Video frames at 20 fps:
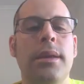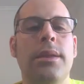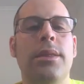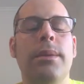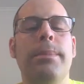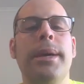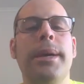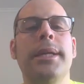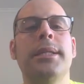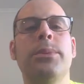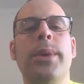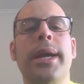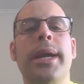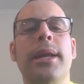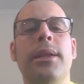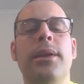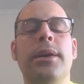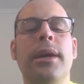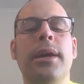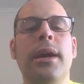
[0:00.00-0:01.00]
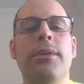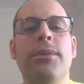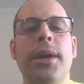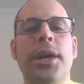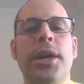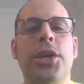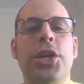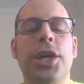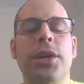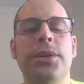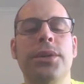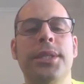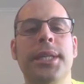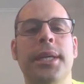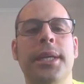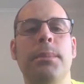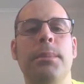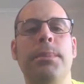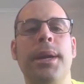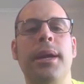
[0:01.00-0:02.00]
The best way to look at ratios
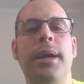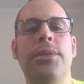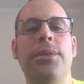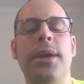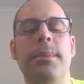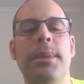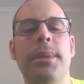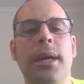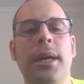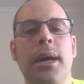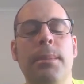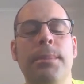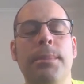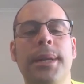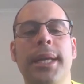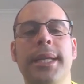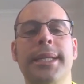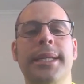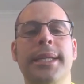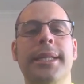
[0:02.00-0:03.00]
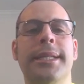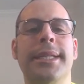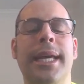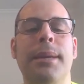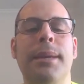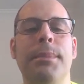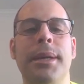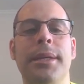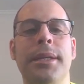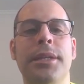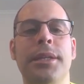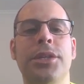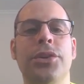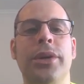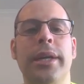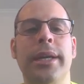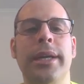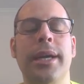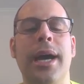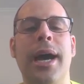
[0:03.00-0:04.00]
to compare them to companies in the same
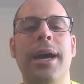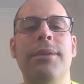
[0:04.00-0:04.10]
industry.